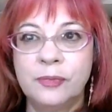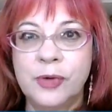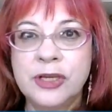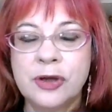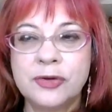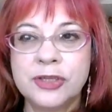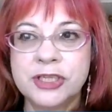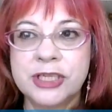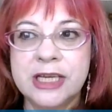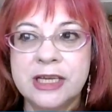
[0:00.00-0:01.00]
we don't
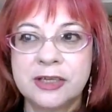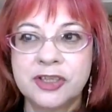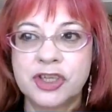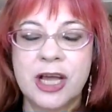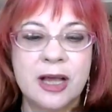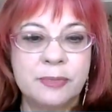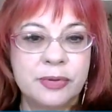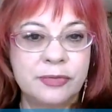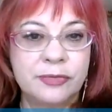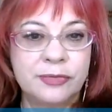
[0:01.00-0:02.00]
see a
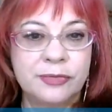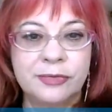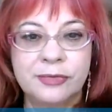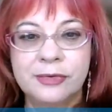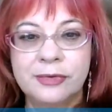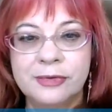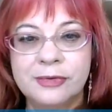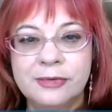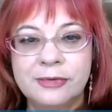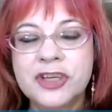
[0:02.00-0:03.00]
sharp
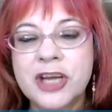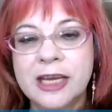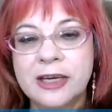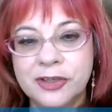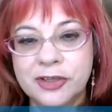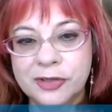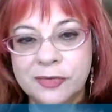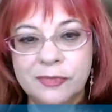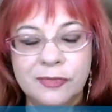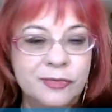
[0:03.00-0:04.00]

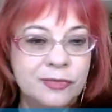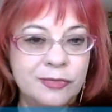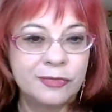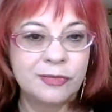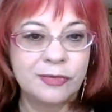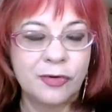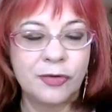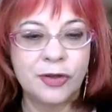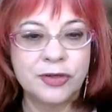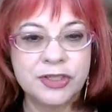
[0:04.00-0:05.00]
change
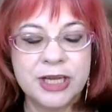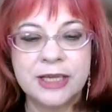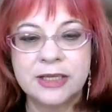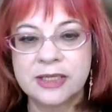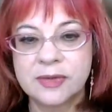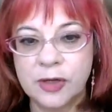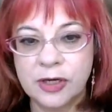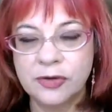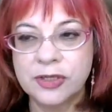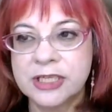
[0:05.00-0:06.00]
on those days. We
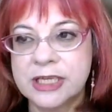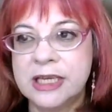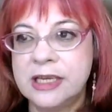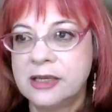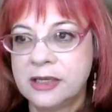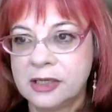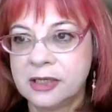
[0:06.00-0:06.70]
don't see